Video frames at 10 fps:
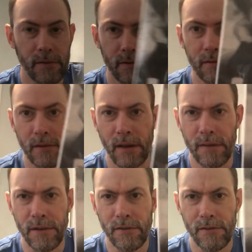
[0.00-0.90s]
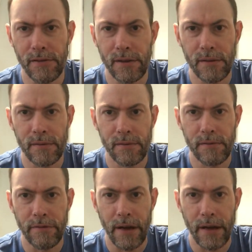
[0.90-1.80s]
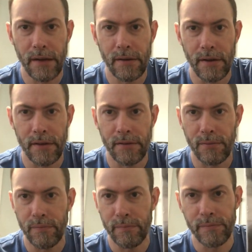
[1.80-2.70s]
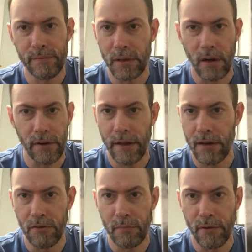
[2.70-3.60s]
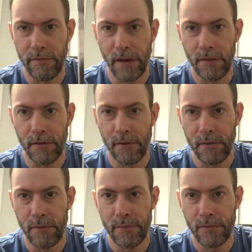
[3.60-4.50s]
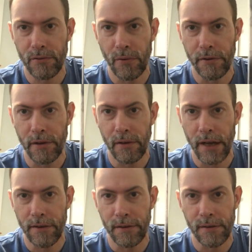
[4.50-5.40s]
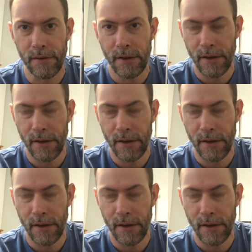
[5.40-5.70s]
which is kind of interesting to find. This belonged to that Duke professor who sold her collection.